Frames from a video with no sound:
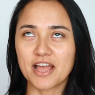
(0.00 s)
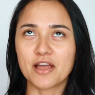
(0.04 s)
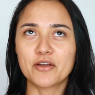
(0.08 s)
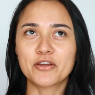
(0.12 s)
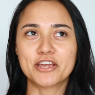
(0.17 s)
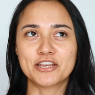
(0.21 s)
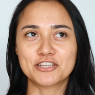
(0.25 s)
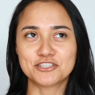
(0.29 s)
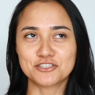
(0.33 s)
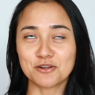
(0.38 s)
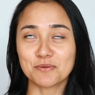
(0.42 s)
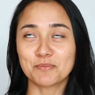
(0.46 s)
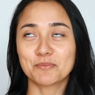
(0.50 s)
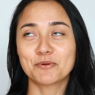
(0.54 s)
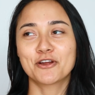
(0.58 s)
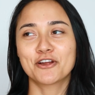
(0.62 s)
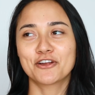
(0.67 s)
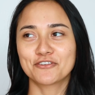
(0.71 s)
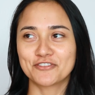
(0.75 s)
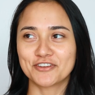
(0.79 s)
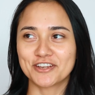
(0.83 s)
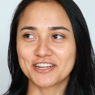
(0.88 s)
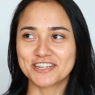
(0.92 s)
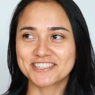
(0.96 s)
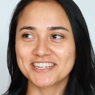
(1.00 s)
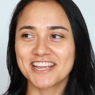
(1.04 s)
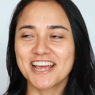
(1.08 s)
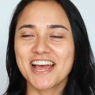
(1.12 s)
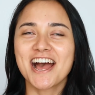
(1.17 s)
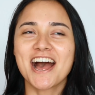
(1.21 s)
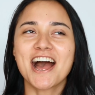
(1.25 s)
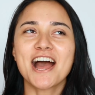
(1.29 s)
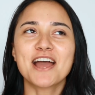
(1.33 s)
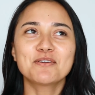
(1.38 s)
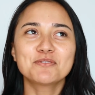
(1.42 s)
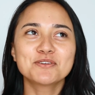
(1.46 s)
Okay, it's not perfect.
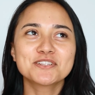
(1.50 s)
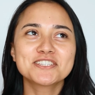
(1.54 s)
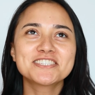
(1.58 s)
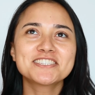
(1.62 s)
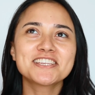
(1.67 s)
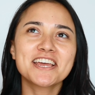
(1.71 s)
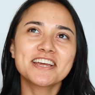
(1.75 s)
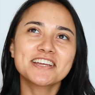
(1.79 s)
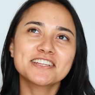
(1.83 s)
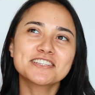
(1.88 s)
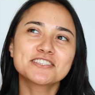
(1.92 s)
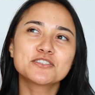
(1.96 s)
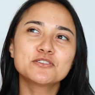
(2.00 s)
I would say